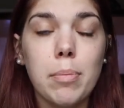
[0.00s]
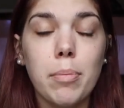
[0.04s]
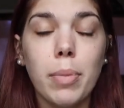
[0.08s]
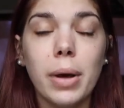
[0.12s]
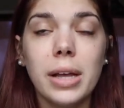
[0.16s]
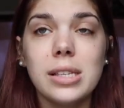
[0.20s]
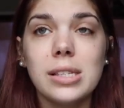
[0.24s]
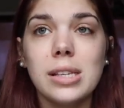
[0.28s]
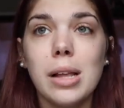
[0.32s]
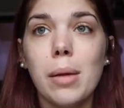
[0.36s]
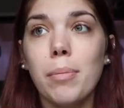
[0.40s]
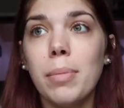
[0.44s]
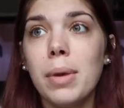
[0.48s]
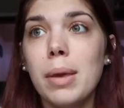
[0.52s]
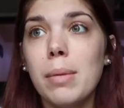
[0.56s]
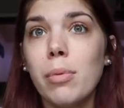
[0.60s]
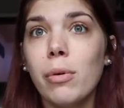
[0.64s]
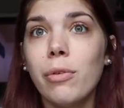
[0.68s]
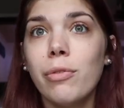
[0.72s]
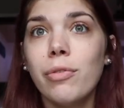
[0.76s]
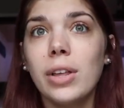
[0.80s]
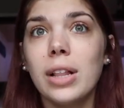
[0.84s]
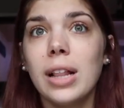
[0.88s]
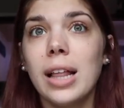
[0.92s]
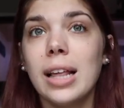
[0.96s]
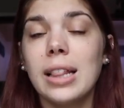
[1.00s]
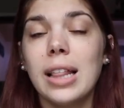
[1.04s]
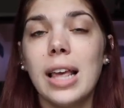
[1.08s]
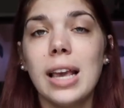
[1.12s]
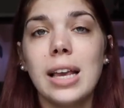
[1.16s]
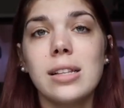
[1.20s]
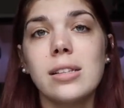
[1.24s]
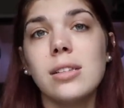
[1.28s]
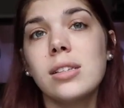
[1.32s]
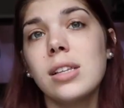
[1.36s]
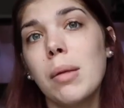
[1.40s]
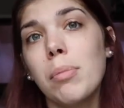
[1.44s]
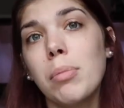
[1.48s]
but some people feel like they
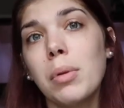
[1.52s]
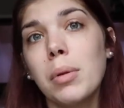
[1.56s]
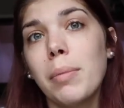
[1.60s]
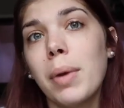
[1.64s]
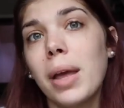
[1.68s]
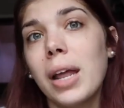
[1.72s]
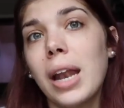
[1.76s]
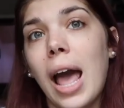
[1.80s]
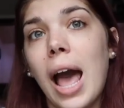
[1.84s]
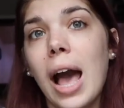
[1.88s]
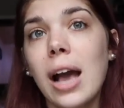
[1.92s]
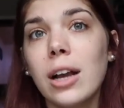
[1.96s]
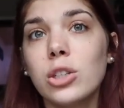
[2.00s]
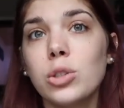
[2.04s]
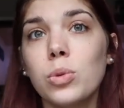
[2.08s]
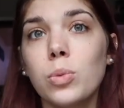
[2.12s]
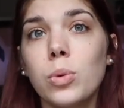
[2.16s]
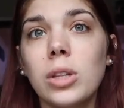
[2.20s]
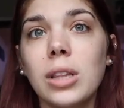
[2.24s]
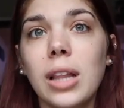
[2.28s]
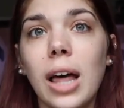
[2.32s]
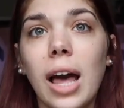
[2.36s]
can supplement actual